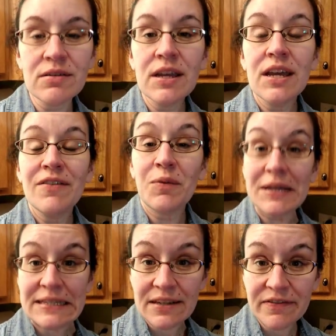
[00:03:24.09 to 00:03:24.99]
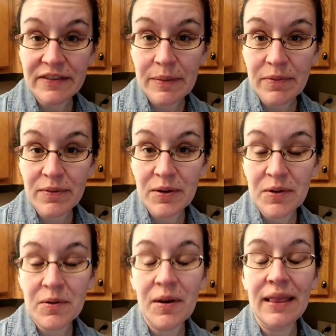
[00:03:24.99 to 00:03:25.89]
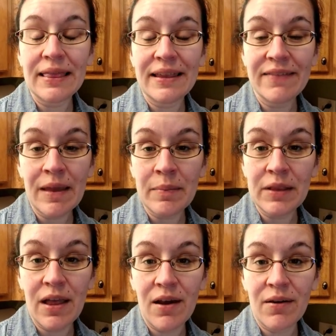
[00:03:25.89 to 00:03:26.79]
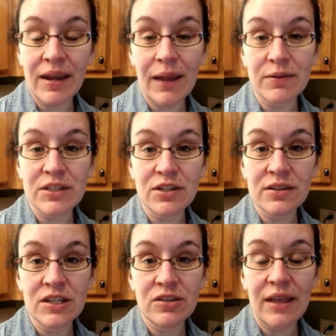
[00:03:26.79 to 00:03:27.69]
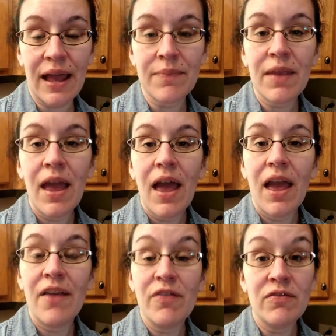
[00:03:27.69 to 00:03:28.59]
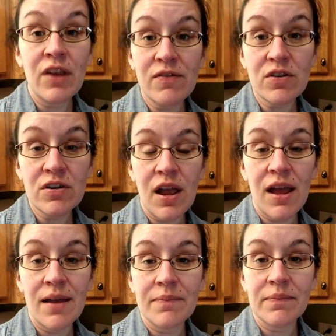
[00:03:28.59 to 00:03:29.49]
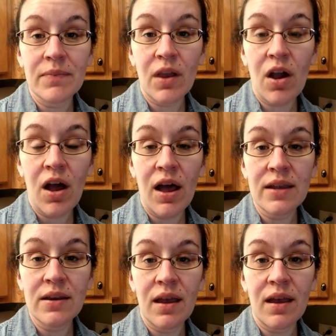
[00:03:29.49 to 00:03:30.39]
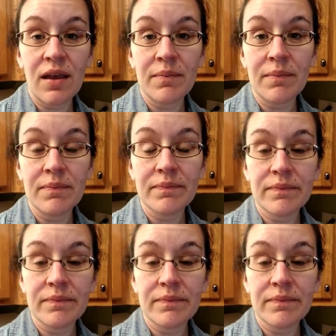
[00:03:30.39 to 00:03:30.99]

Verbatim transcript: If you want to see a flip through, leave that below and I will certainly do that if you've never um, caught um,